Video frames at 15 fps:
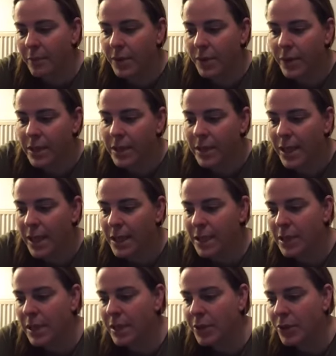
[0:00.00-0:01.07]
So I designed
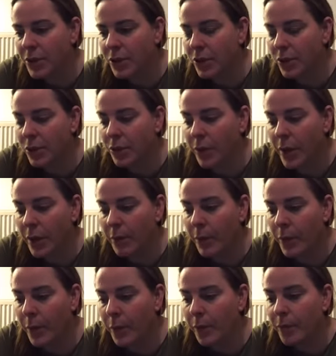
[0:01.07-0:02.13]
it to, here we
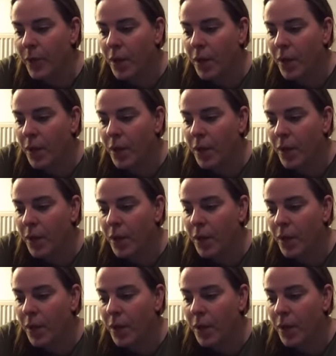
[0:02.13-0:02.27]
go,